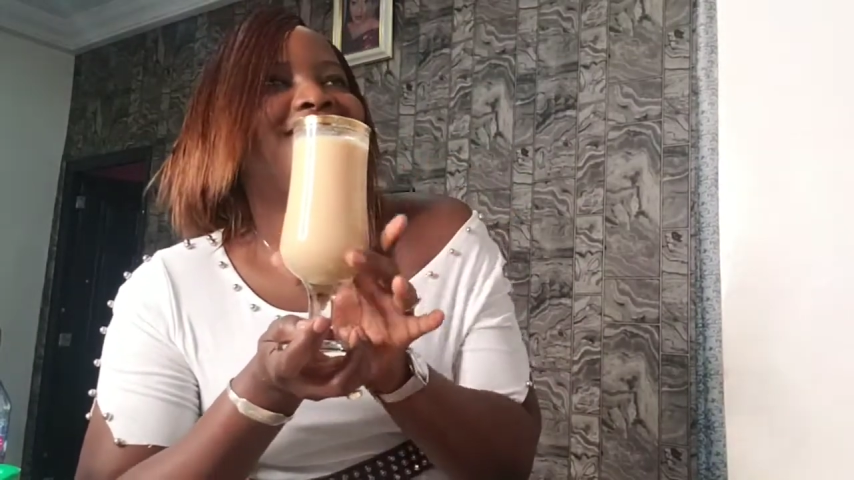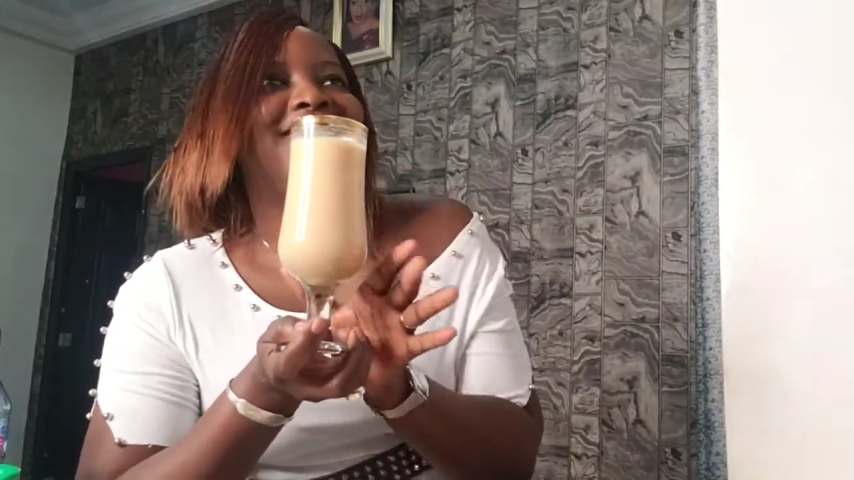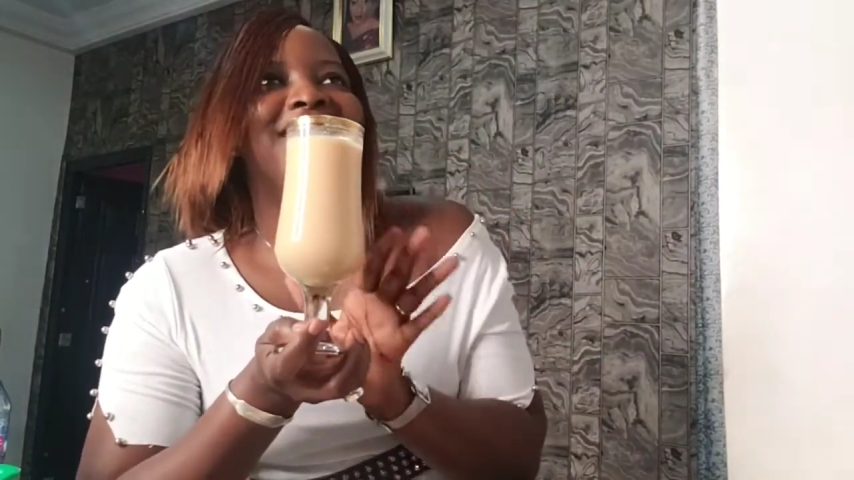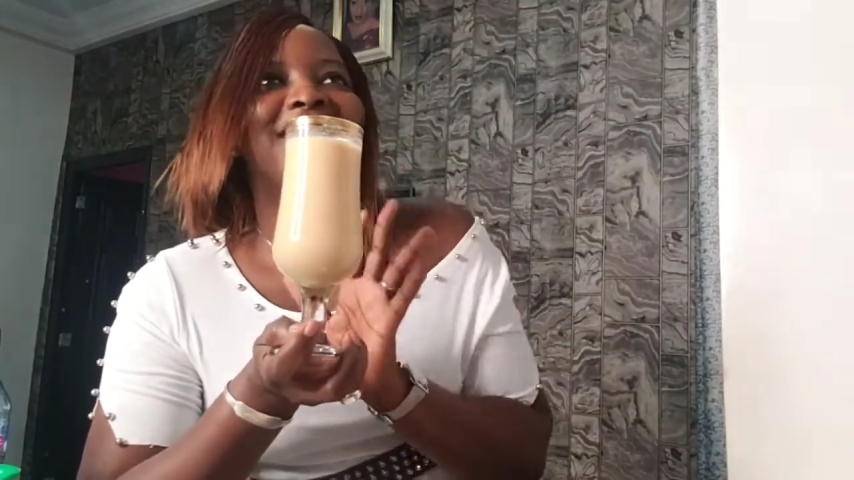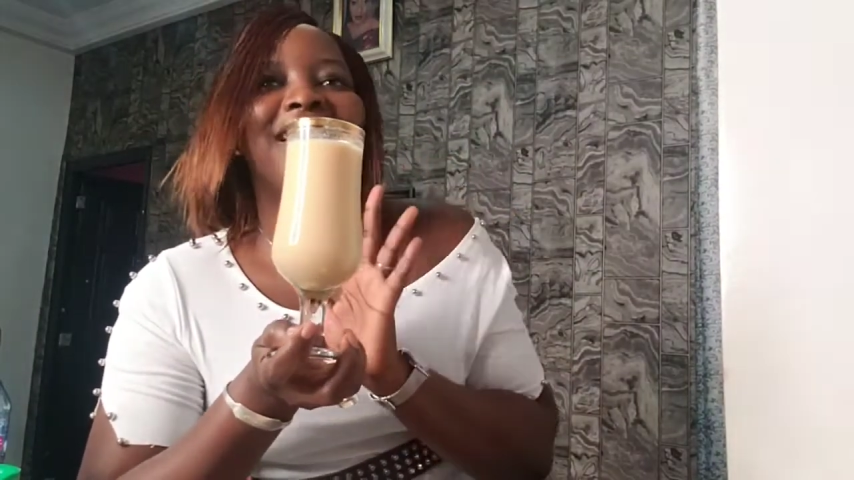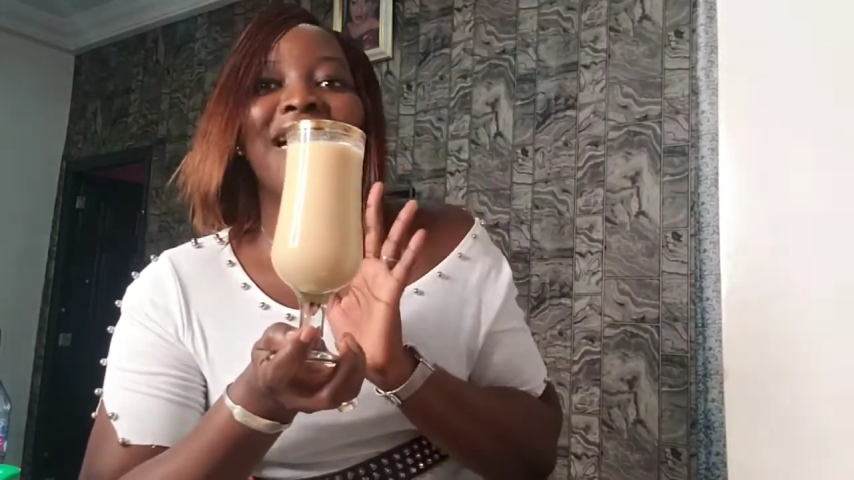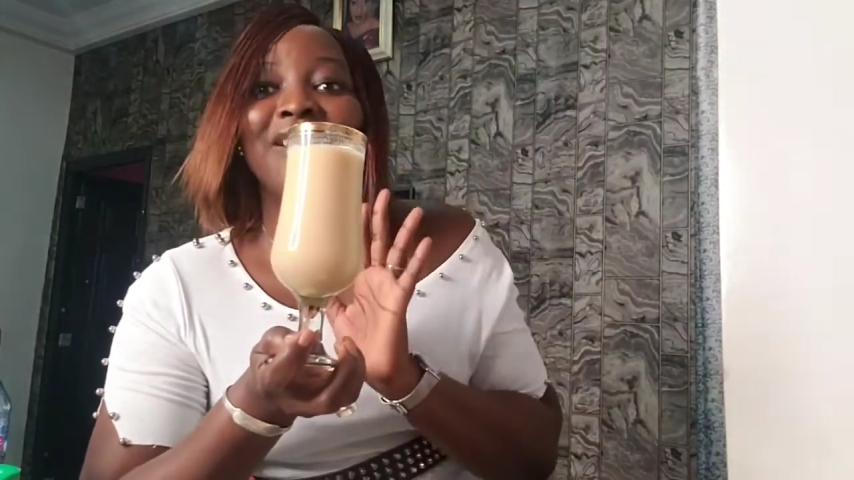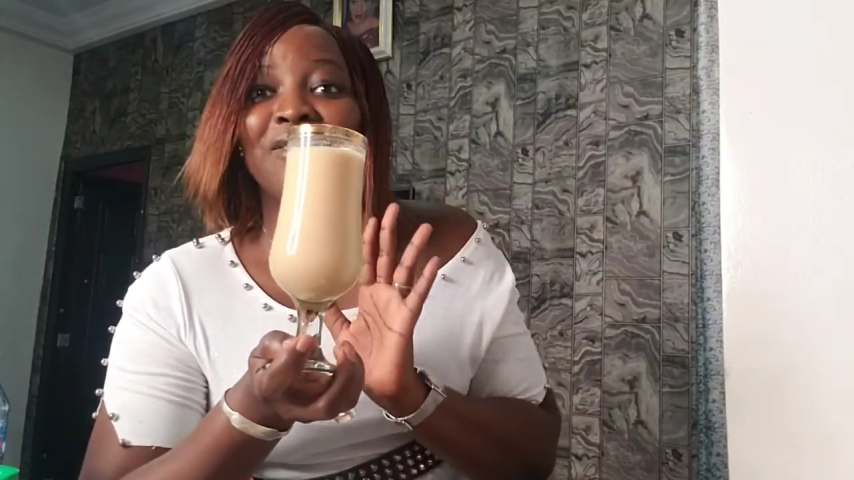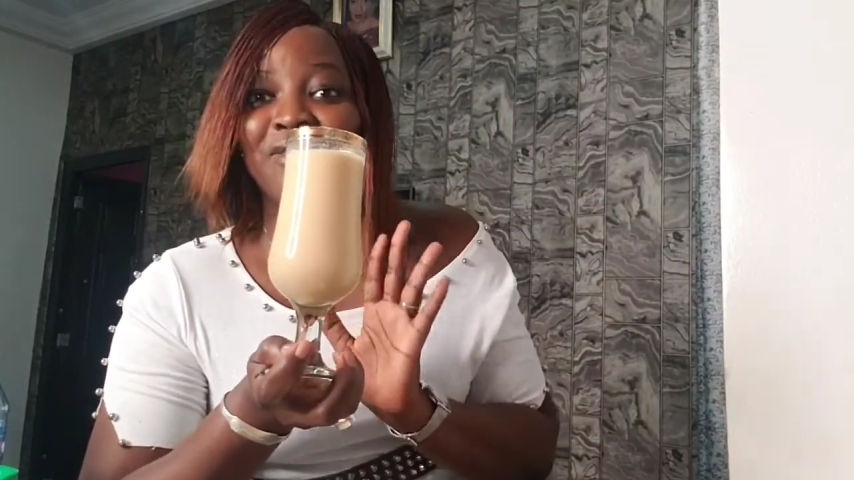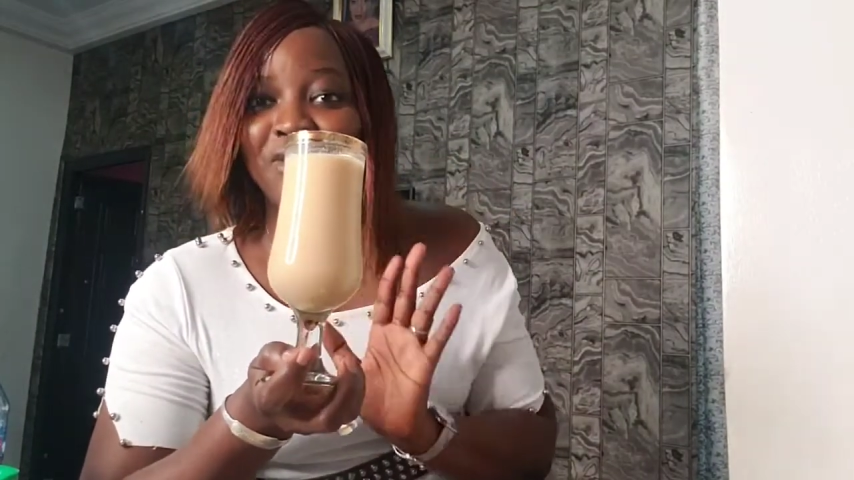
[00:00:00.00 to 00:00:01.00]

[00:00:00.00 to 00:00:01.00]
this glass of